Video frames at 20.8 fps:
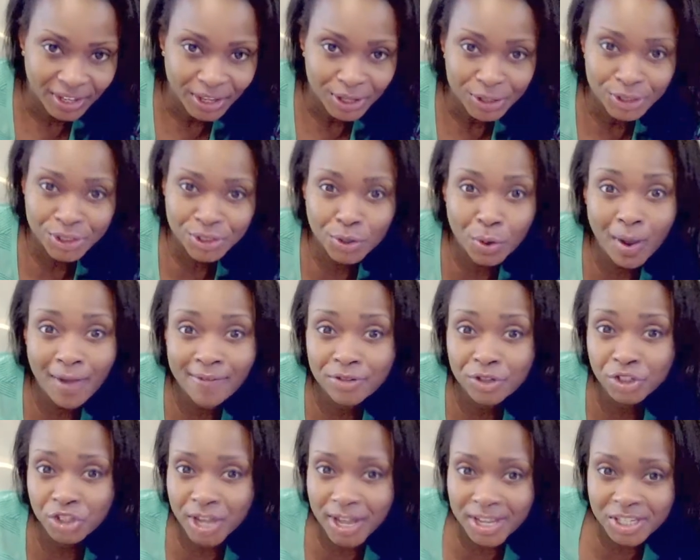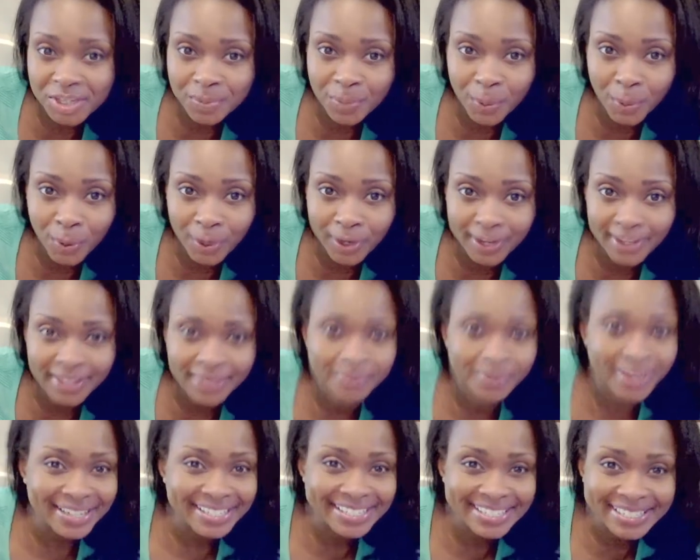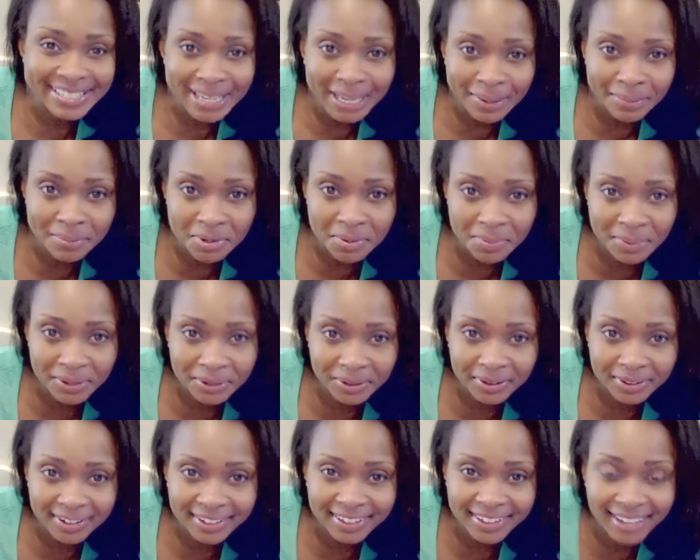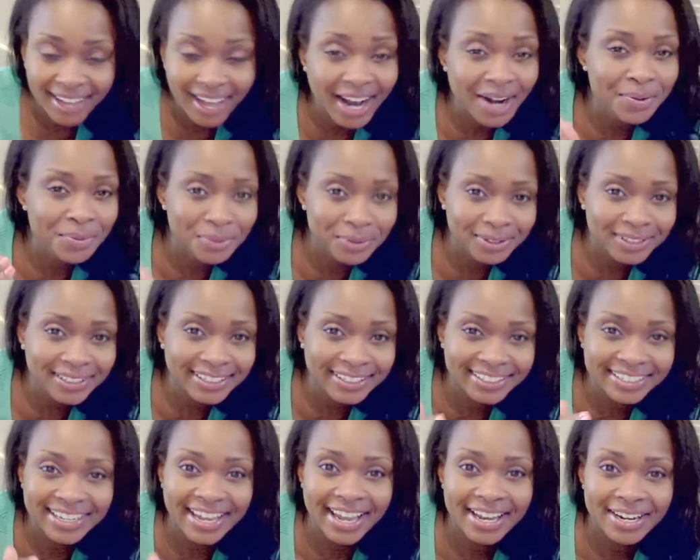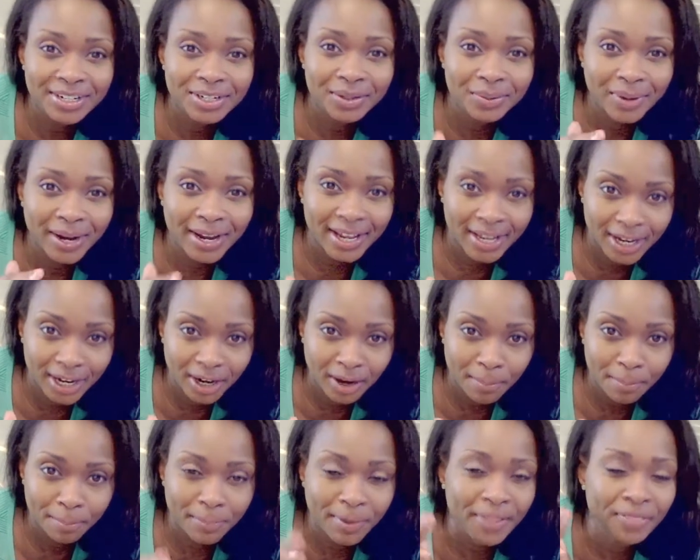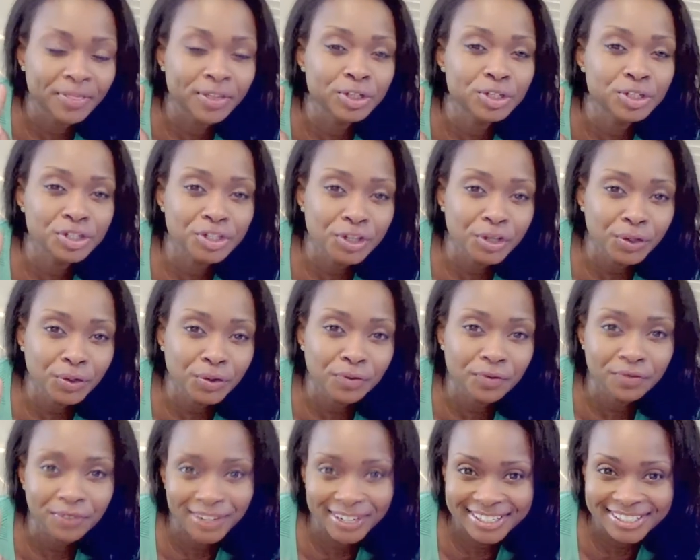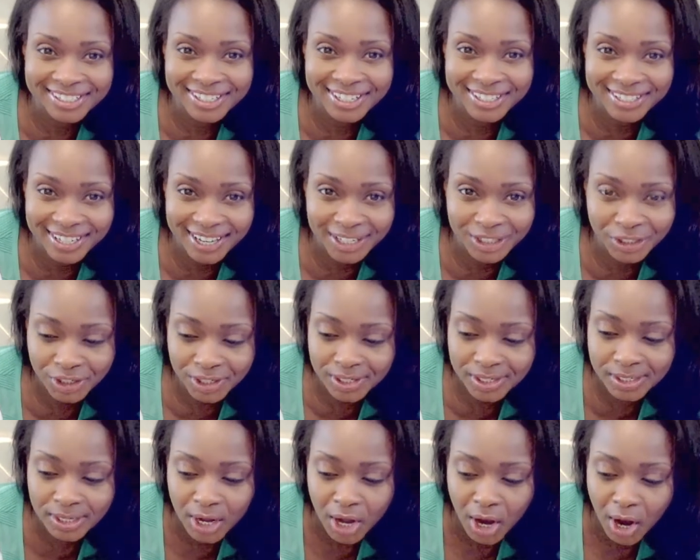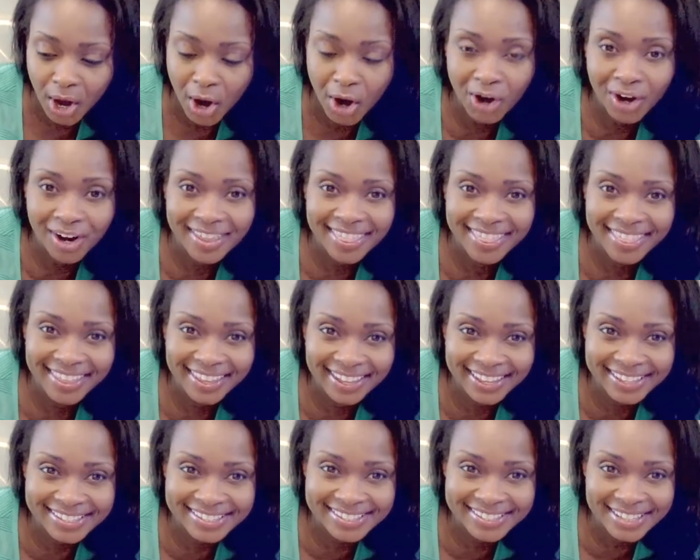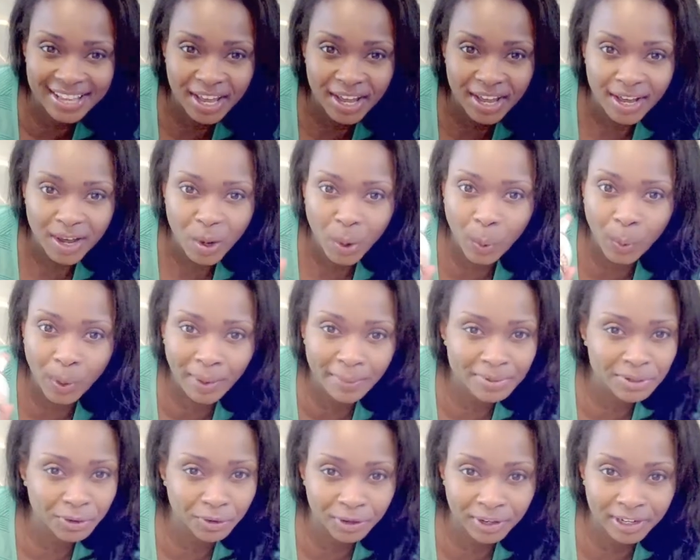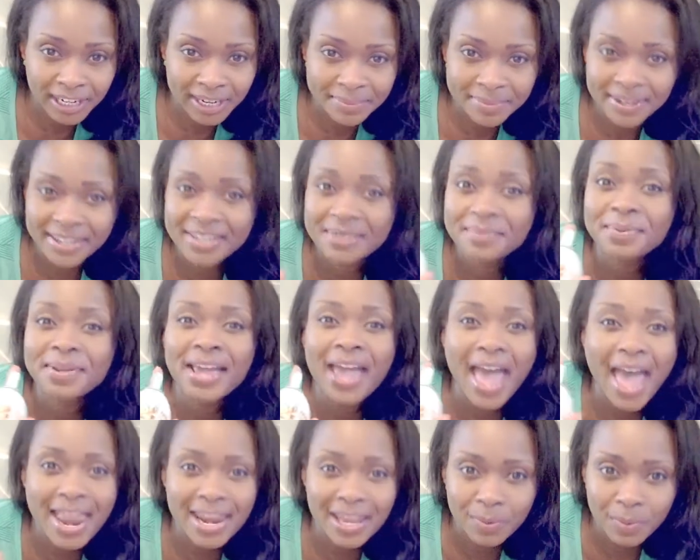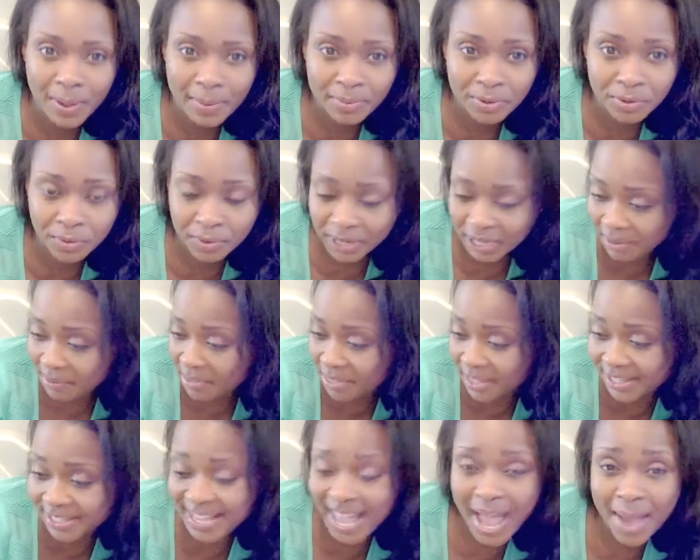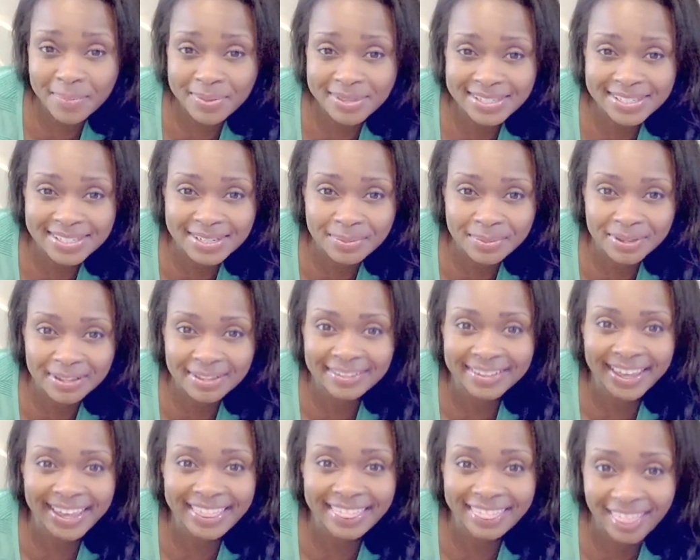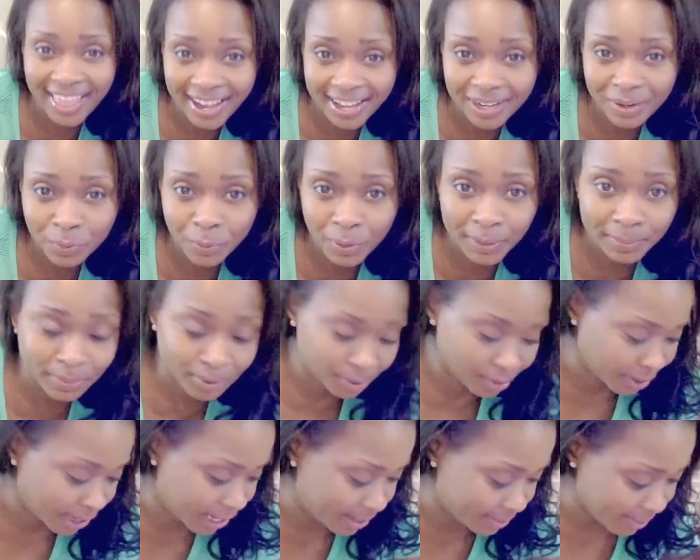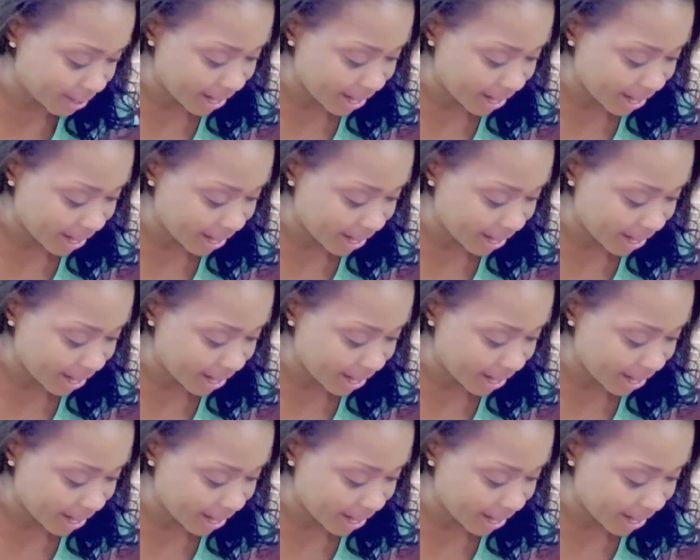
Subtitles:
So I've just poured in my steamed milk. I really could end it right here, but the 2 finishing touches are this: whipped cream. It can be any whipped cream. This happens to be a light whipped cream,